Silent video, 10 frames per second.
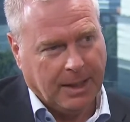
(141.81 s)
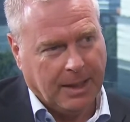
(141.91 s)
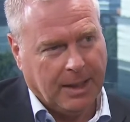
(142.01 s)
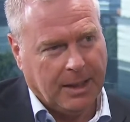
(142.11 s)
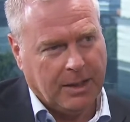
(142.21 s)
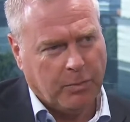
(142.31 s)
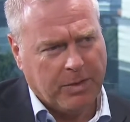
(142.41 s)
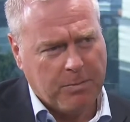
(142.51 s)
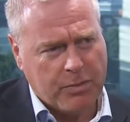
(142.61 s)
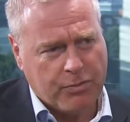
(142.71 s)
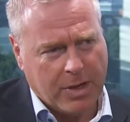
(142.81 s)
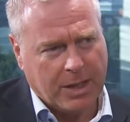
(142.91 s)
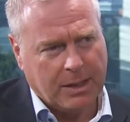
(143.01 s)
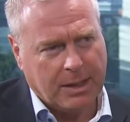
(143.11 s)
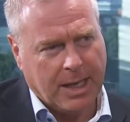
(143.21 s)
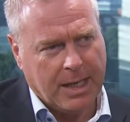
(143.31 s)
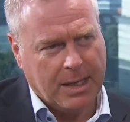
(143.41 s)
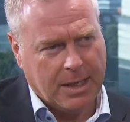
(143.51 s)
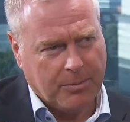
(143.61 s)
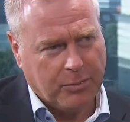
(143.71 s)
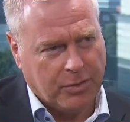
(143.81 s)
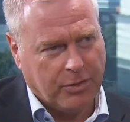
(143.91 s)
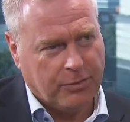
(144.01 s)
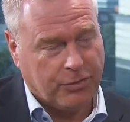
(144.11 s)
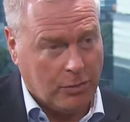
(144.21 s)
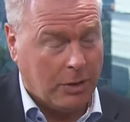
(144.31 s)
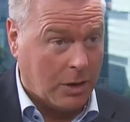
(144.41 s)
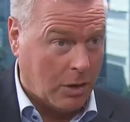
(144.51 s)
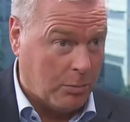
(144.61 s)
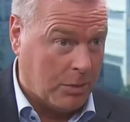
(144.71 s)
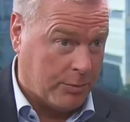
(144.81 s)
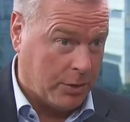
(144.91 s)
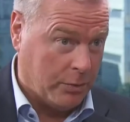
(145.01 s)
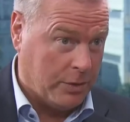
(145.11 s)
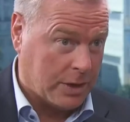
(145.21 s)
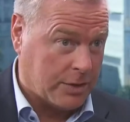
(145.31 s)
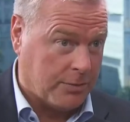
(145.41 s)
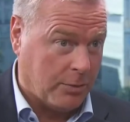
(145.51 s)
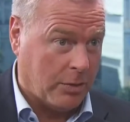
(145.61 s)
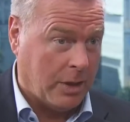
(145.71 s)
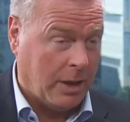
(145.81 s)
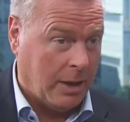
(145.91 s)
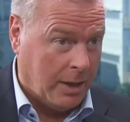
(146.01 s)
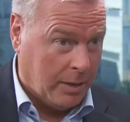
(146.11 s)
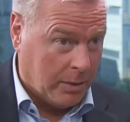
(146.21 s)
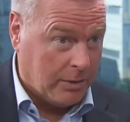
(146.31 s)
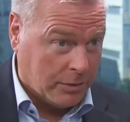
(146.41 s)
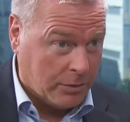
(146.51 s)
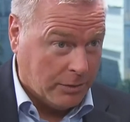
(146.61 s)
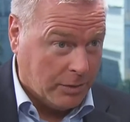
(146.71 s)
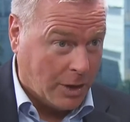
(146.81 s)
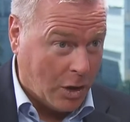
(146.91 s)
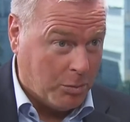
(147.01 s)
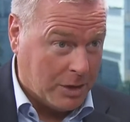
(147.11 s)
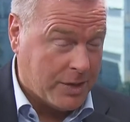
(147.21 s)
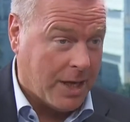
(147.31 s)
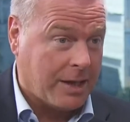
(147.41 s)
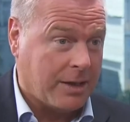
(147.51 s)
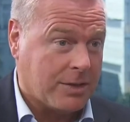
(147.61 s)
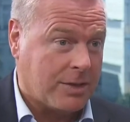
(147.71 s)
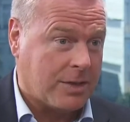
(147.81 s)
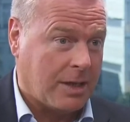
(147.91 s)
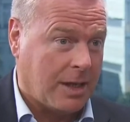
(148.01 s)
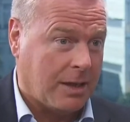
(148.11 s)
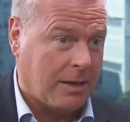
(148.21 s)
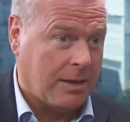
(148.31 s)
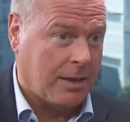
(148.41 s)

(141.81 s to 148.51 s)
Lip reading: And we've been running a number of truly global projects for the global giants. And